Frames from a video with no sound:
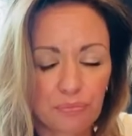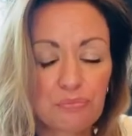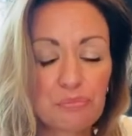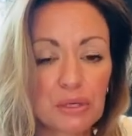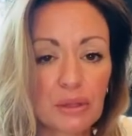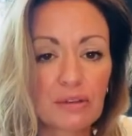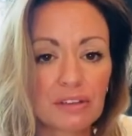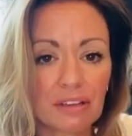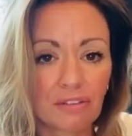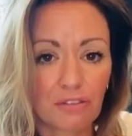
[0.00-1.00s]

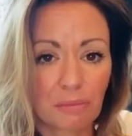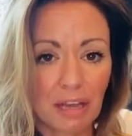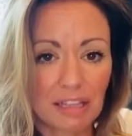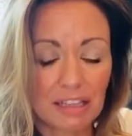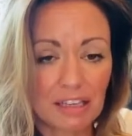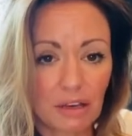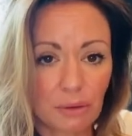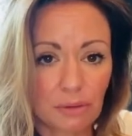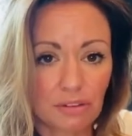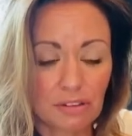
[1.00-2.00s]
building for my
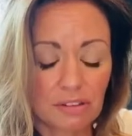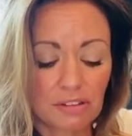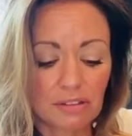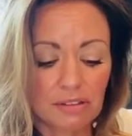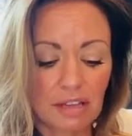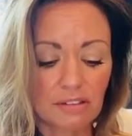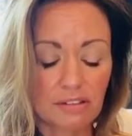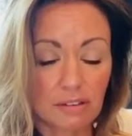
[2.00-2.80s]
Leos, this sense